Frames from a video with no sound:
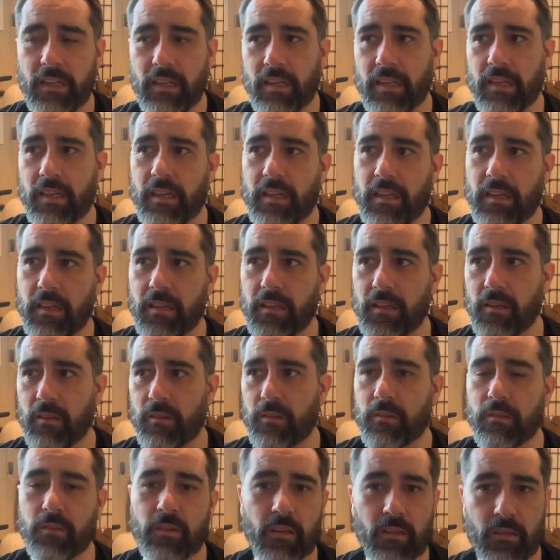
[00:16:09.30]

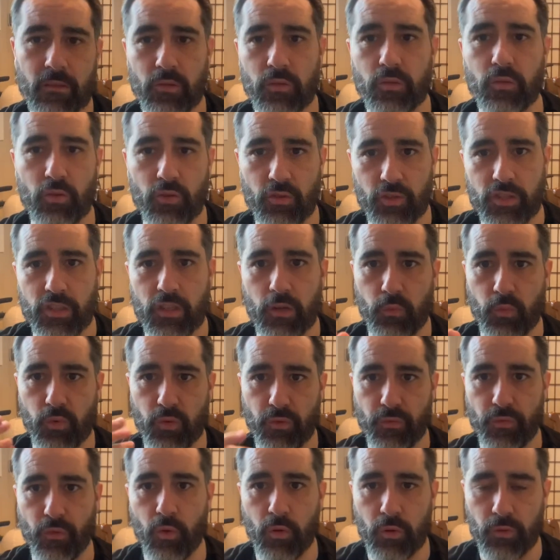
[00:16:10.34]
and yeah, you don't sing with
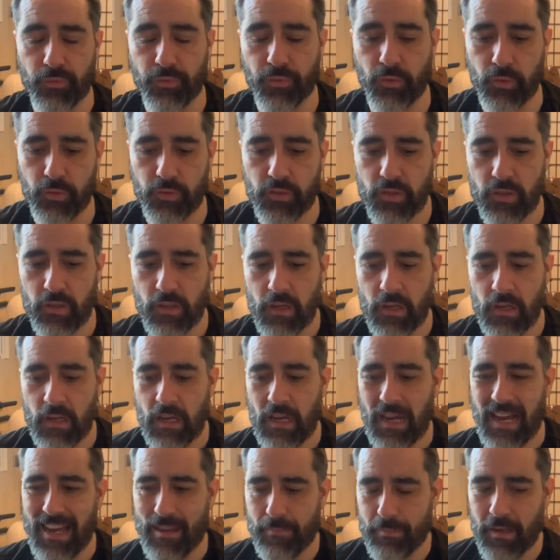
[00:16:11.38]
your vocal folds.
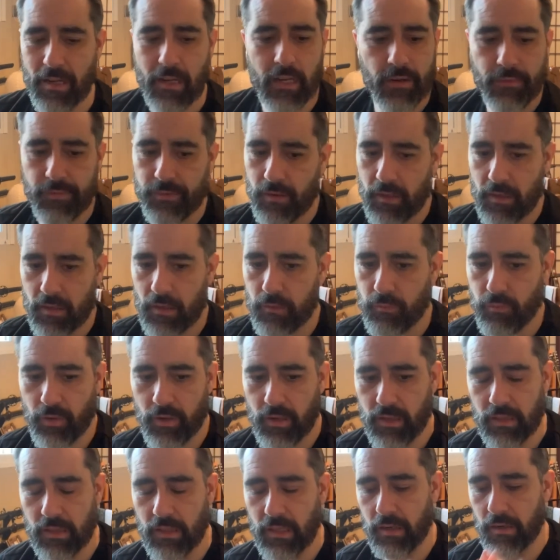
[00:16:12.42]
I believe I
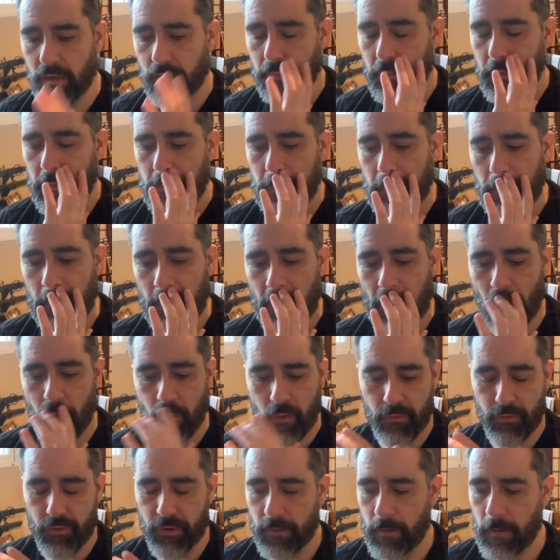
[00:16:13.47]
read it there, but
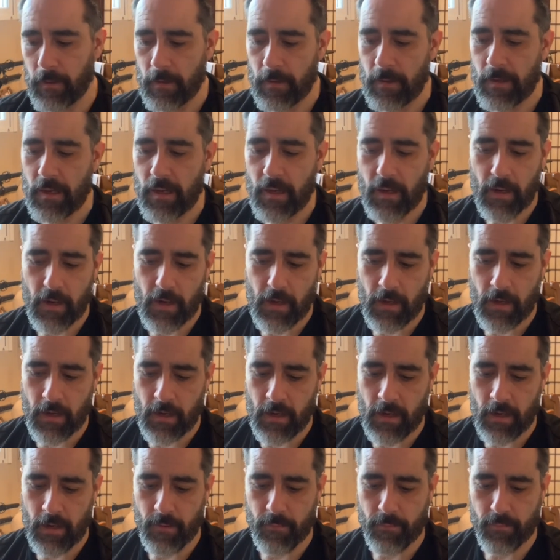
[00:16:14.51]
however,
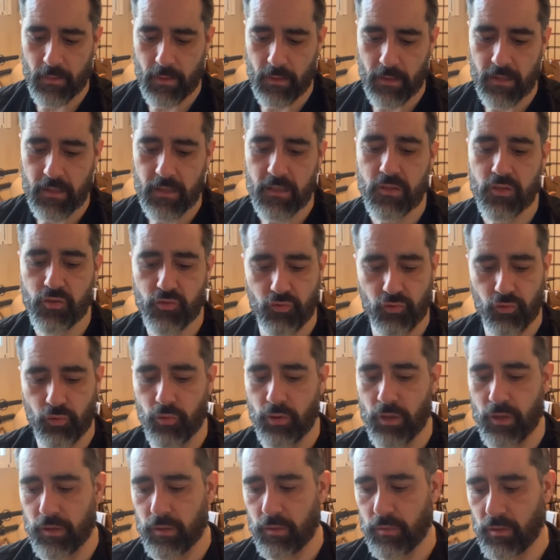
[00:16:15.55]
it is true
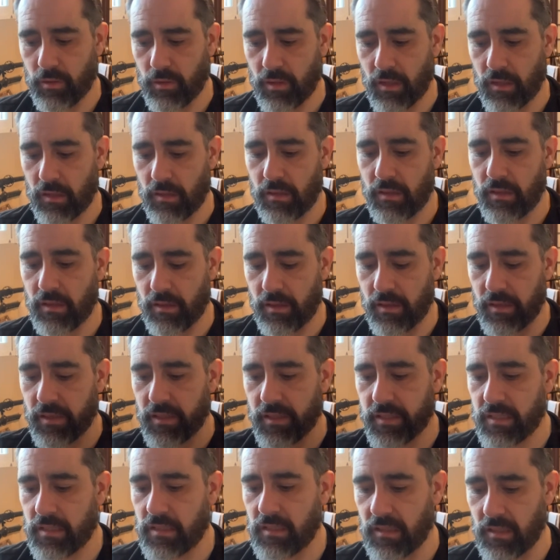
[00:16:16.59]
that
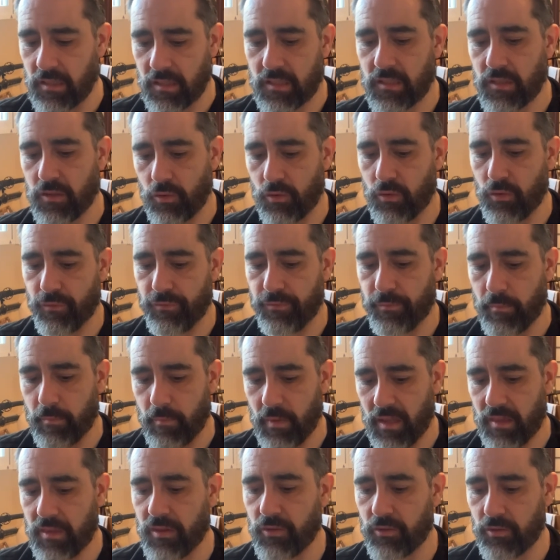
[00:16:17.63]
this sort of
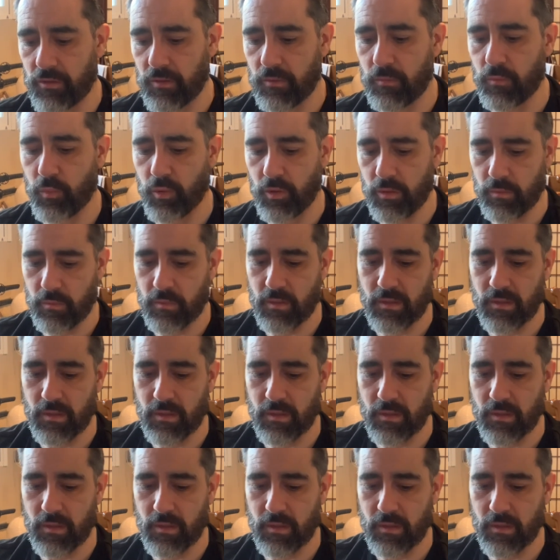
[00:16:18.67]
method, what